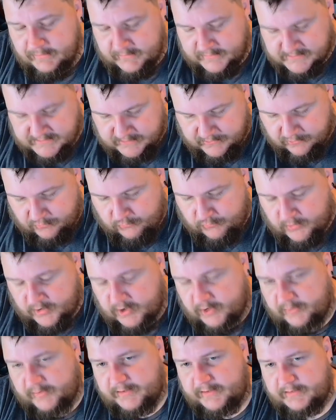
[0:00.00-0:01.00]
is The
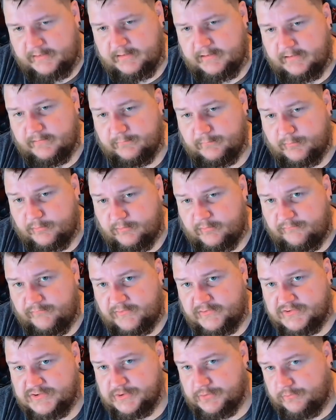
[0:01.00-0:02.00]
Quarry. We're going to
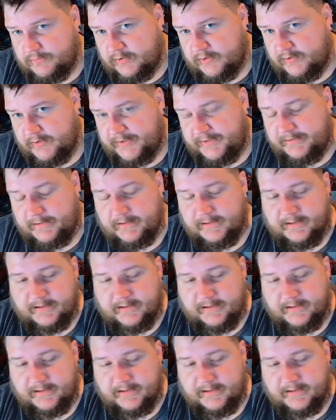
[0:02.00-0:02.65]
finish The Quarry